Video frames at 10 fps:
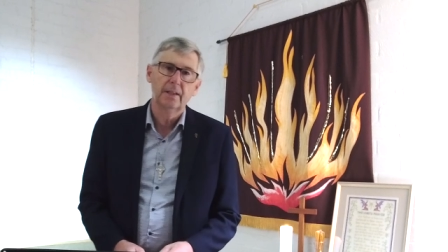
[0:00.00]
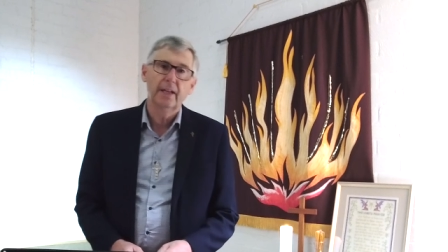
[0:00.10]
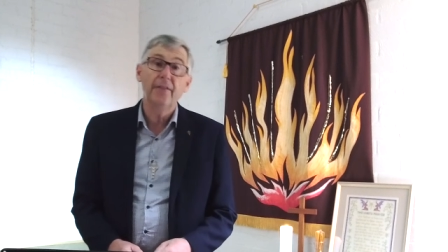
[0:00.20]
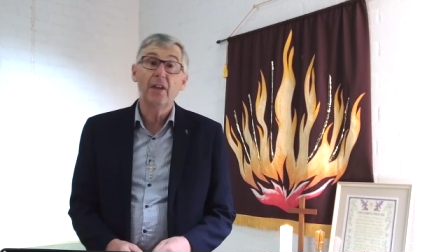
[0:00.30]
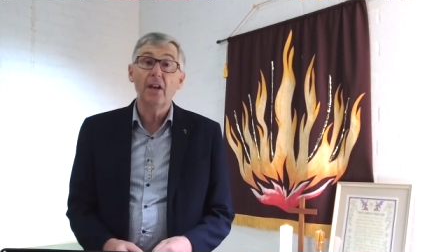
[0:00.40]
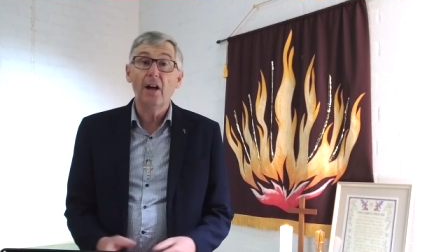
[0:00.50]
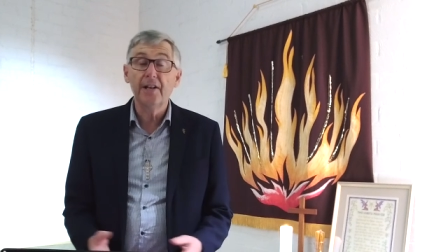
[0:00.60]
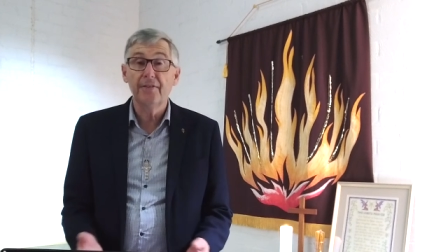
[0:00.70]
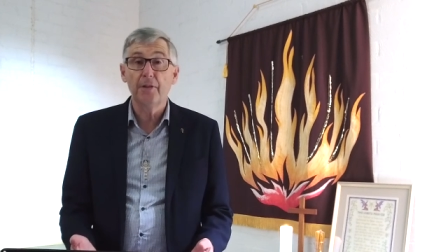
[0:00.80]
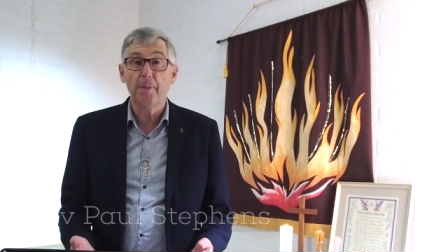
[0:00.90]
In the
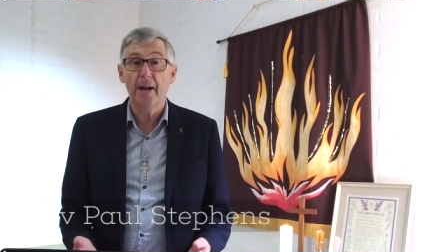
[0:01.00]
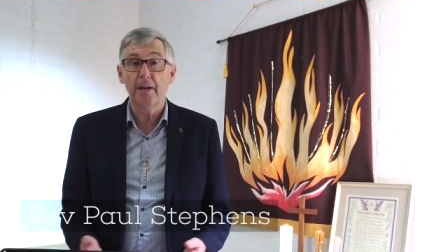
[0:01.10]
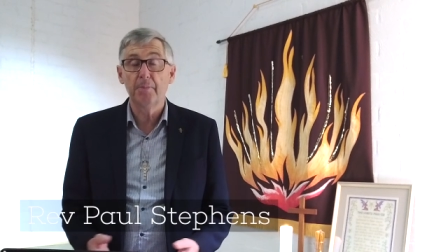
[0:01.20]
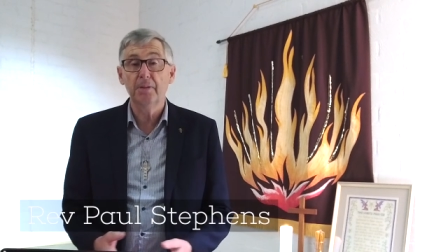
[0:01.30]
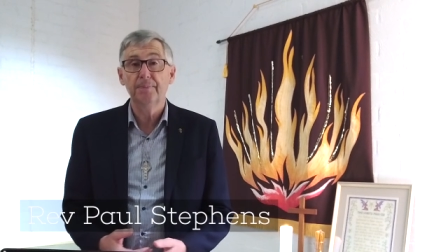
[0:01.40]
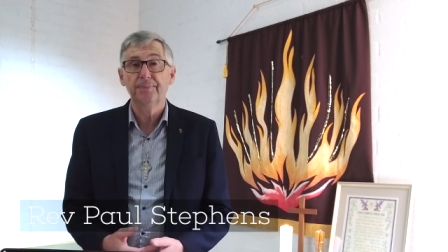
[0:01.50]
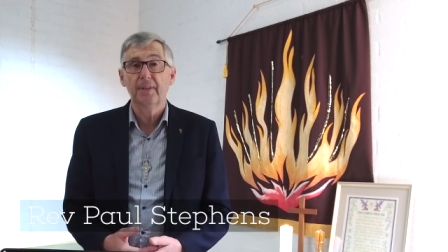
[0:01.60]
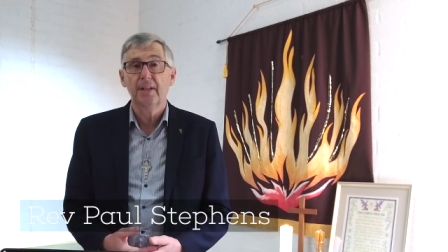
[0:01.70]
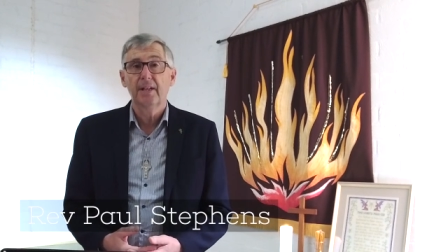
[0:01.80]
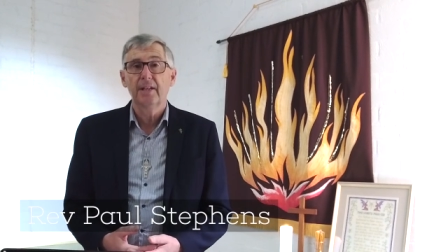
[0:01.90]
light of the parable,
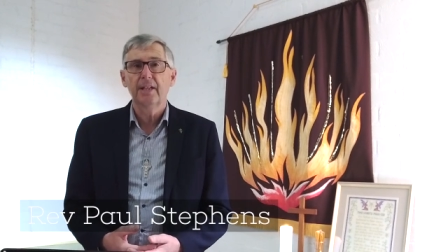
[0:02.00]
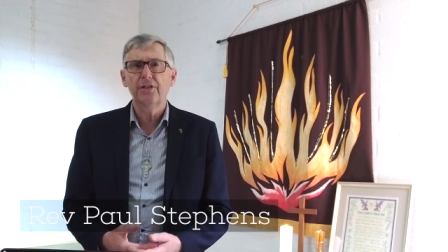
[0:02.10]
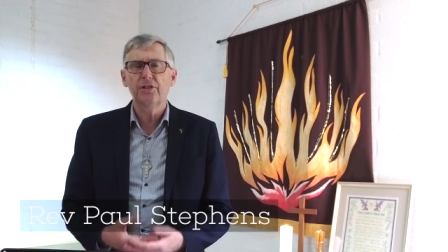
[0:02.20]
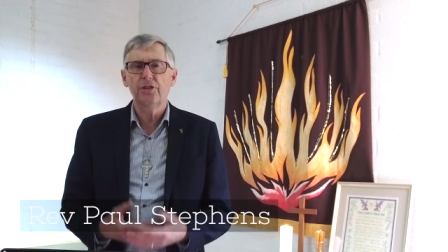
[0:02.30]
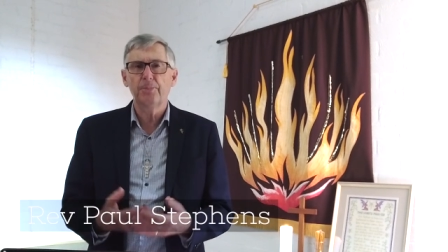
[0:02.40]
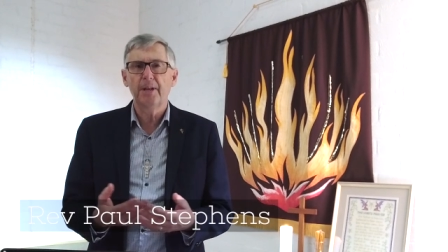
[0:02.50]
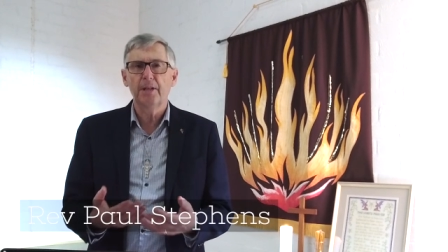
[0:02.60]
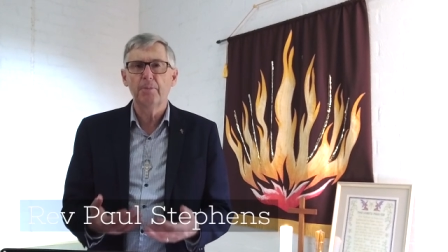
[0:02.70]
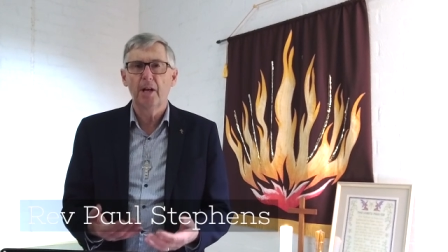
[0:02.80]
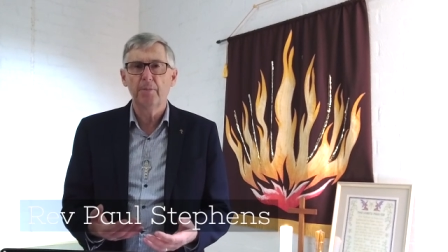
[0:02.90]
let's just spend
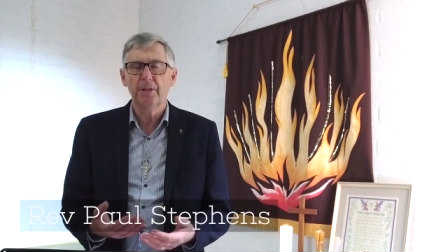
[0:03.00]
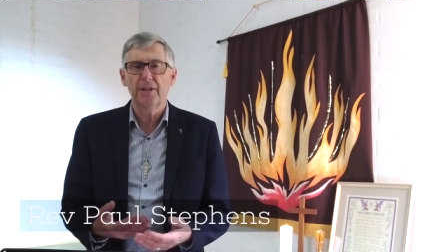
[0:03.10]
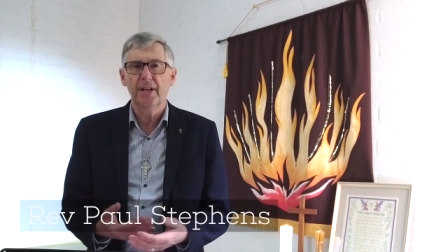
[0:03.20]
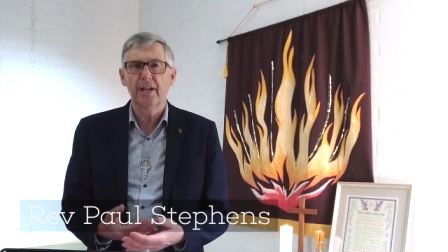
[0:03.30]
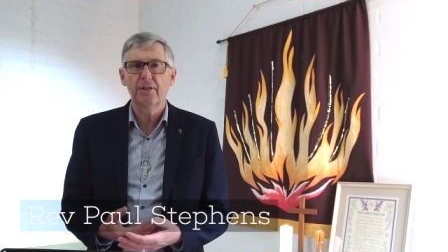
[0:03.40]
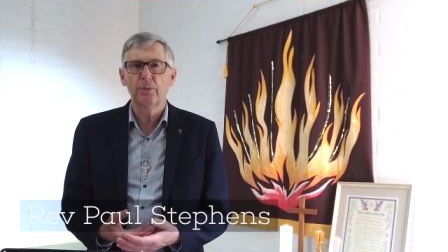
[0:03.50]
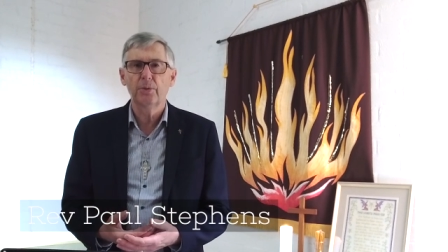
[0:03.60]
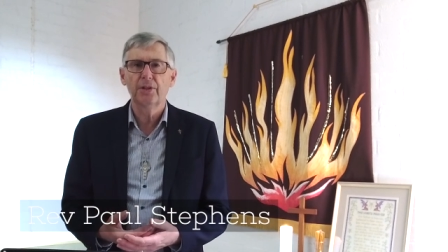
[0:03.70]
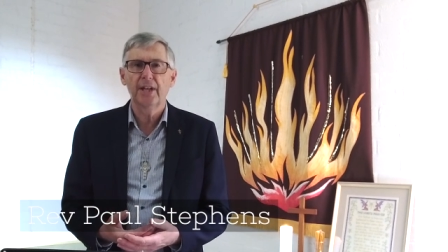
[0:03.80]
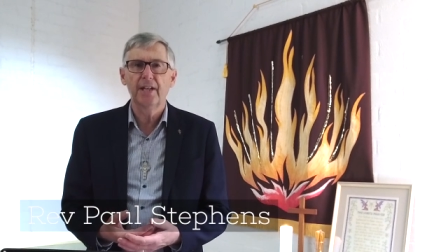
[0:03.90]
a moment now
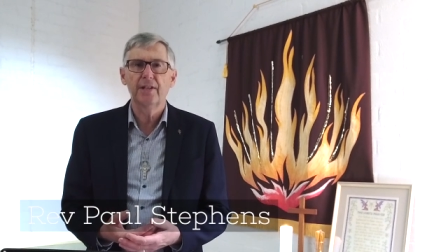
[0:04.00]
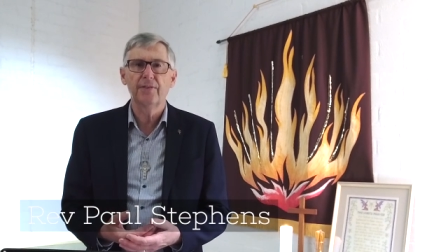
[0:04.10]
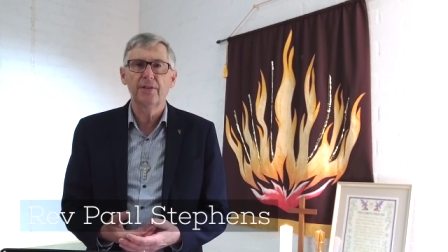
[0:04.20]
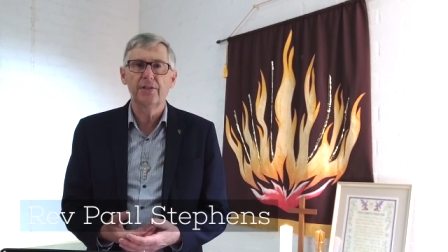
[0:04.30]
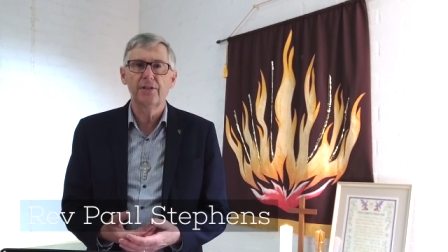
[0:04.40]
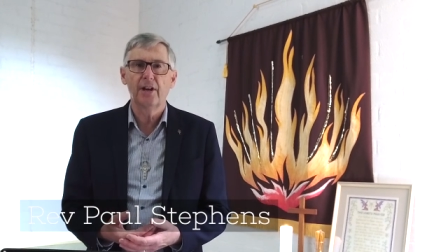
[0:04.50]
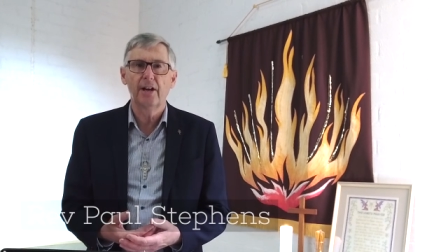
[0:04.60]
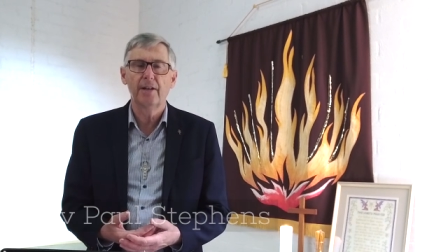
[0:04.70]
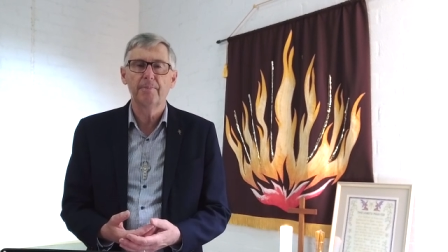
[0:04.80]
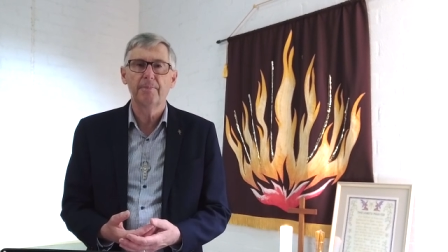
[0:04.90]
toward the end of this
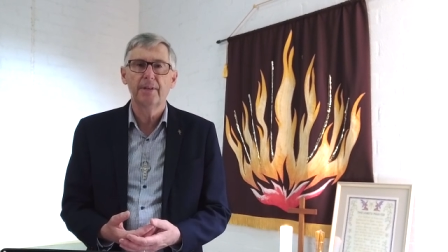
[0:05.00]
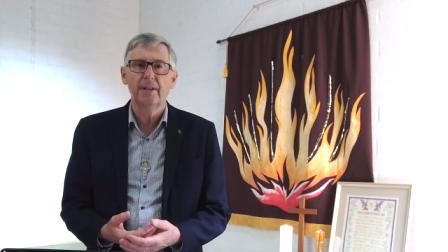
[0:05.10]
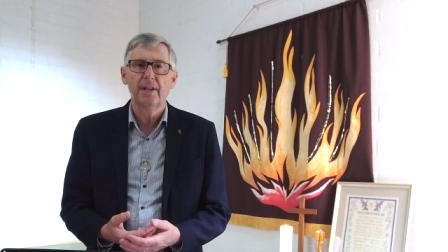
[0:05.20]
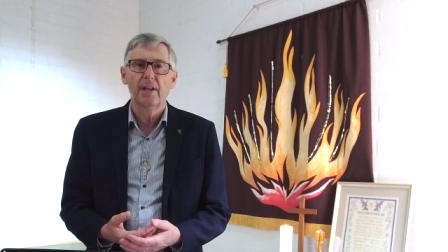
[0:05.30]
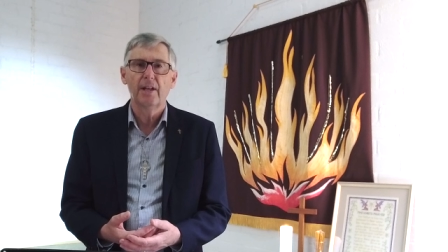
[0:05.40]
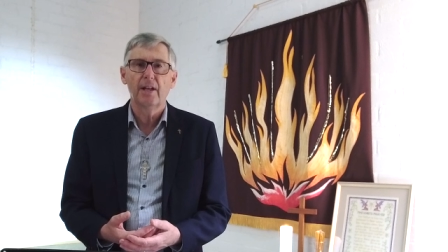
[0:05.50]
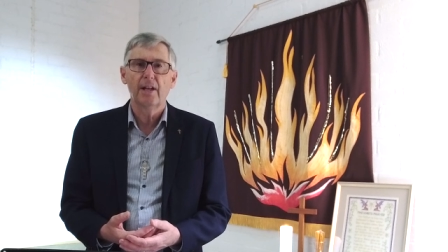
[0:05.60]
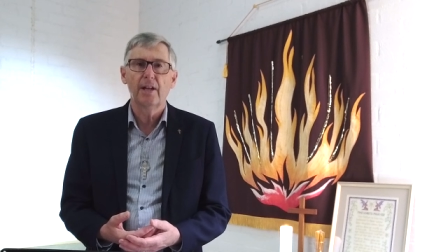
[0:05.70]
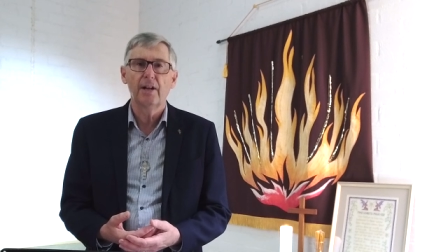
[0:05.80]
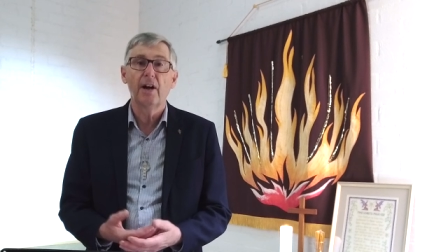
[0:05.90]
time
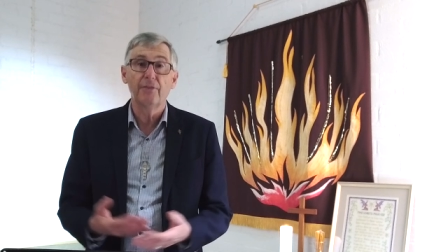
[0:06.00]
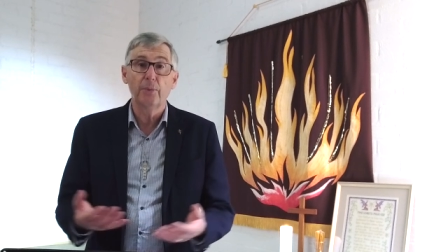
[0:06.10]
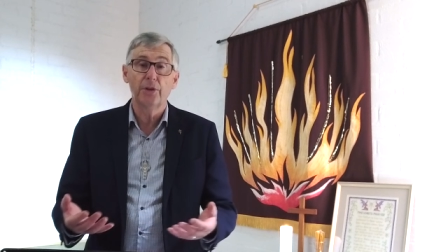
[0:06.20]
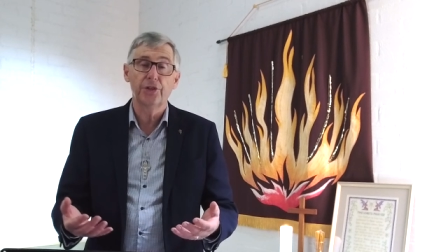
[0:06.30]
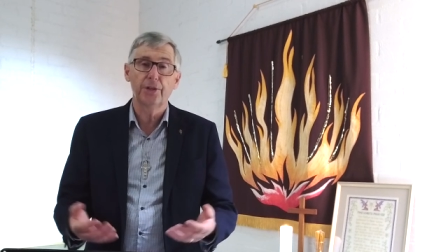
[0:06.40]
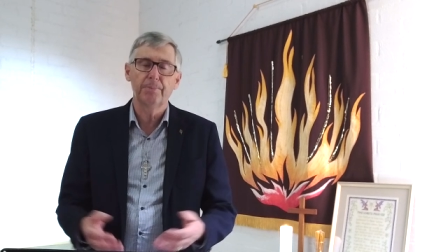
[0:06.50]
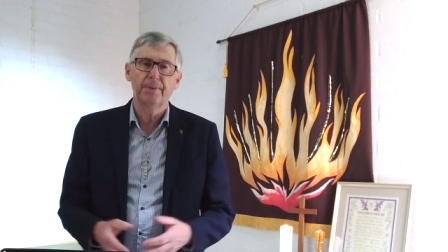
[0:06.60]
of worship,